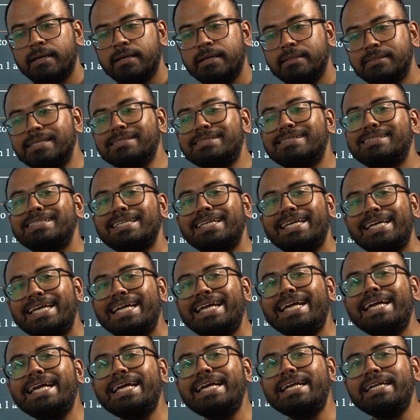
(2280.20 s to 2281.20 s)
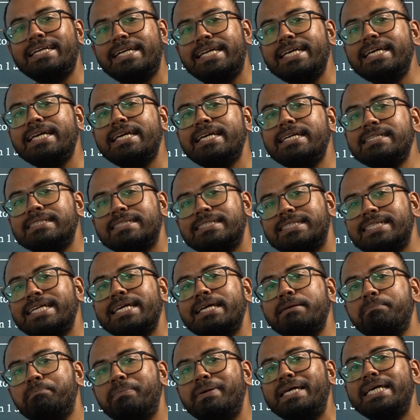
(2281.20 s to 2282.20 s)
this
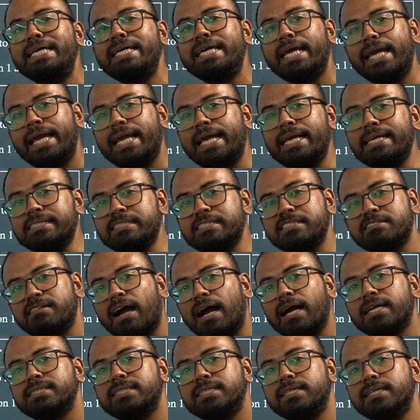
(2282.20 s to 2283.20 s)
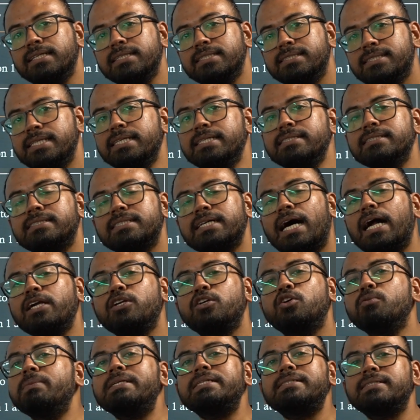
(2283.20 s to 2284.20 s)
EDCBA structural genes
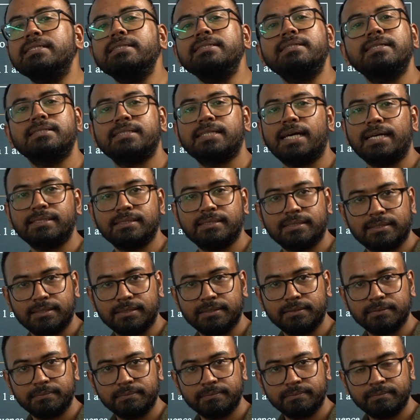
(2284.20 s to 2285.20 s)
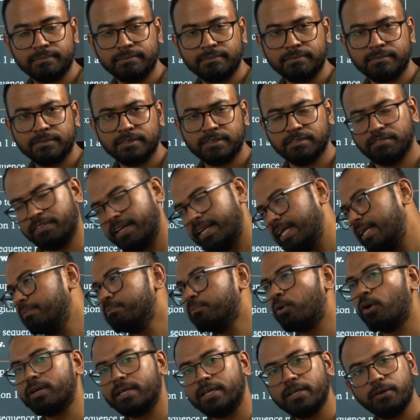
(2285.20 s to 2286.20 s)
are to be synthesized? Very
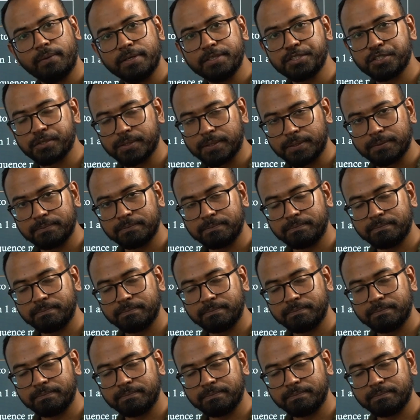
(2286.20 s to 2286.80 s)
important question.